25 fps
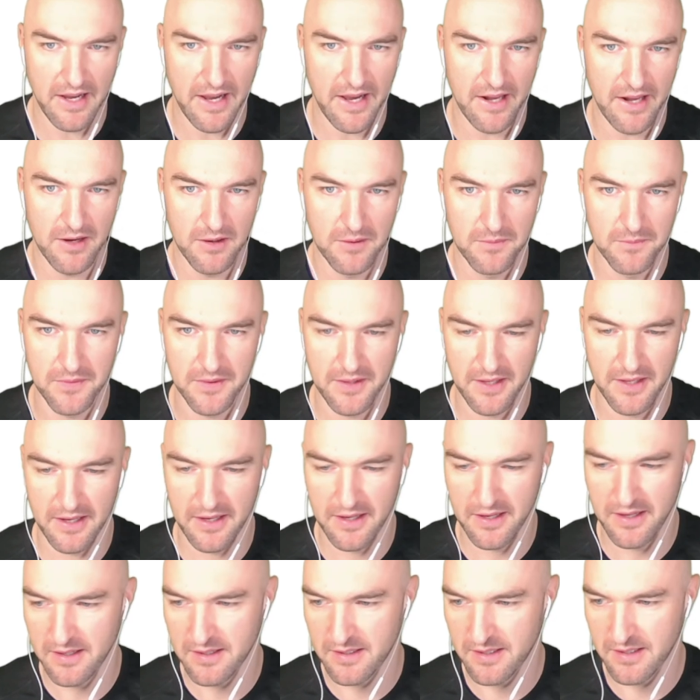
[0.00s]
atom
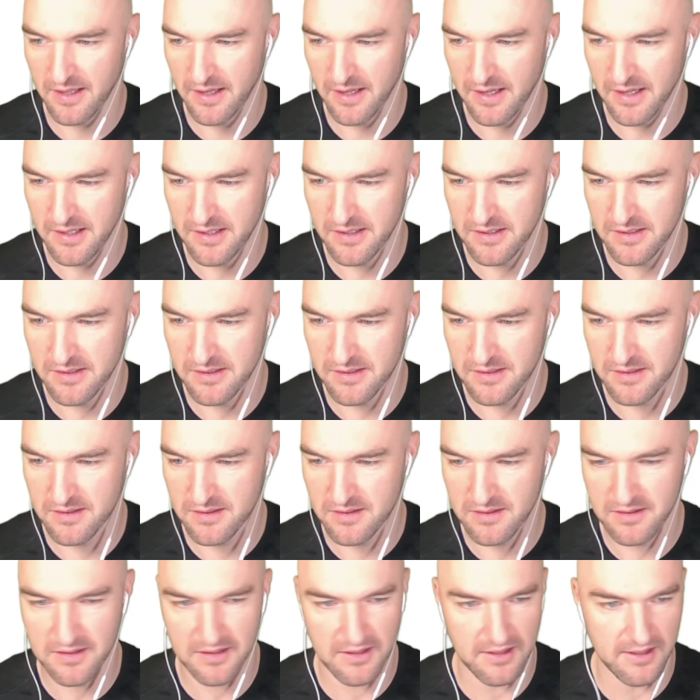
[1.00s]
that
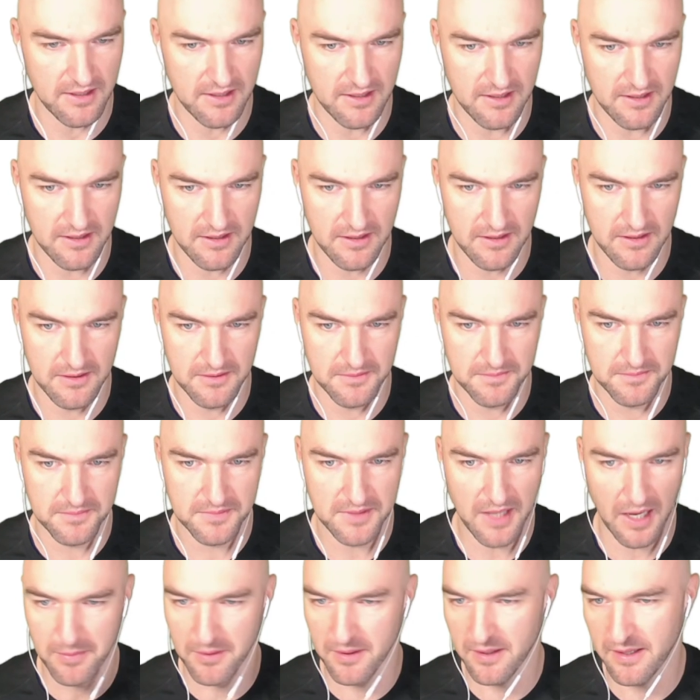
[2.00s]
is
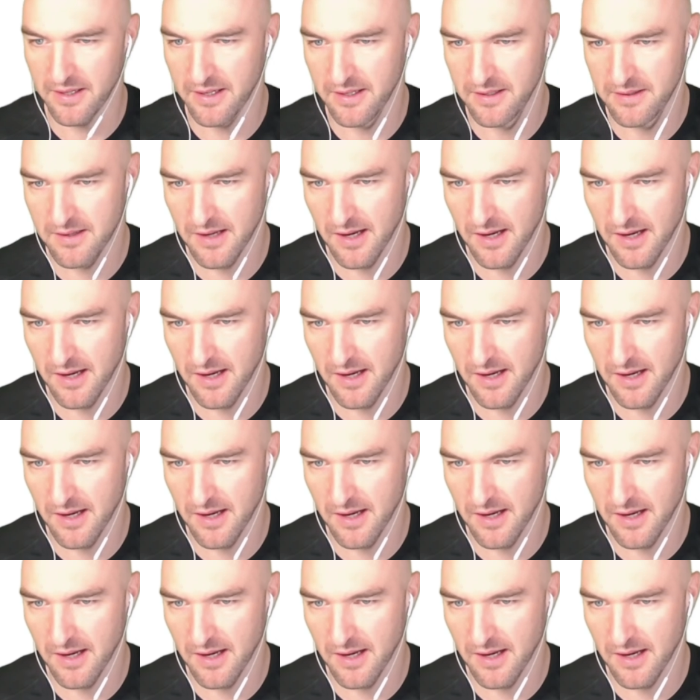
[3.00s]
double hit.